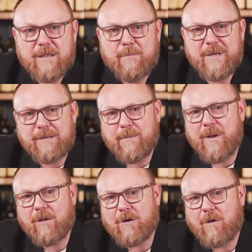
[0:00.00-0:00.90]
The
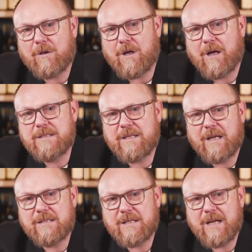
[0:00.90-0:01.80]
minimum alcohol
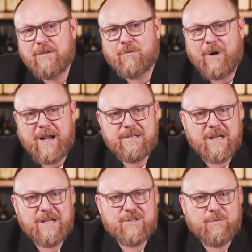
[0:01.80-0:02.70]
content in the
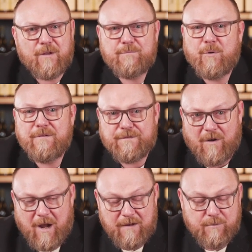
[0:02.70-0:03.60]
reds is
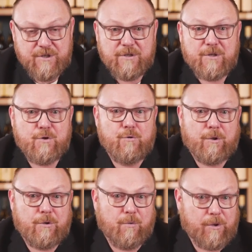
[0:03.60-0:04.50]
12.5, which in a
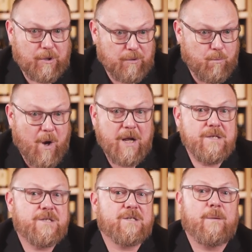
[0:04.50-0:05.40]
cooler world
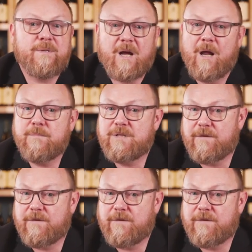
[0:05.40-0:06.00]
was sometimes